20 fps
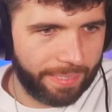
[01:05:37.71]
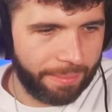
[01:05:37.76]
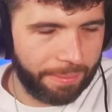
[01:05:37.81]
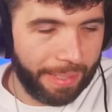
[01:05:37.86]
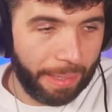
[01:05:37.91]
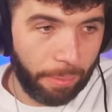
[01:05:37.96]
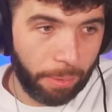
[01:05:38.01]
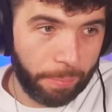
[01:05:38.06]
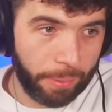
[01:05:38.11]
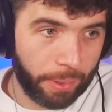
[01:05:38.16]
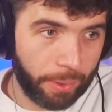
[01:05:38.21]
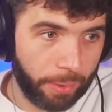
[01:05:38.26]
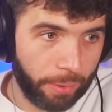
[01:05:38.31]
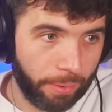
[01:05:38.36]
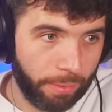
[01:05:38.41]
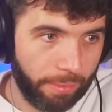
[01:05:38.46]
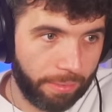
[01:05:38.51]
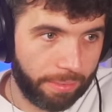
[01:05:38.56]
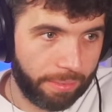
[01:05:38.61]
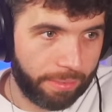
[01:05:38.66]
That would be
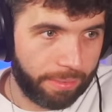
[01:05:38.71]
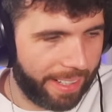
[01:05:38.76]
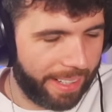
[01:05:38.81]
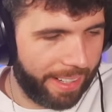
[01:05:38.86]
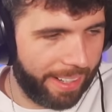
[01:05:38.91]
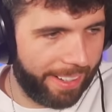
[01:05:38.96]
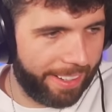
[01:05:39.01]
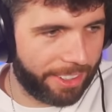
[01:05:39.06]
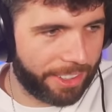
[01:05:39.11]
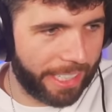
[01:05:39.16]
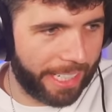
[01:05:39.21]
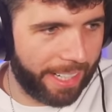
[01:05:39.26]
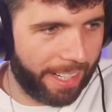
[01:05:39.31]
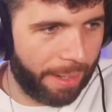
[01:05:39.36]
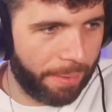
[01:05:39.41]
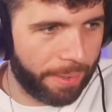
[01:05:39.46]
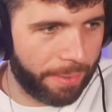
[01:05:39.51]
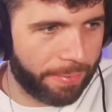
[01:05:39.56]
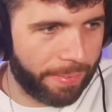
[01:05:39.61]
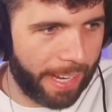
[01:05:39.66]
cool. JR with a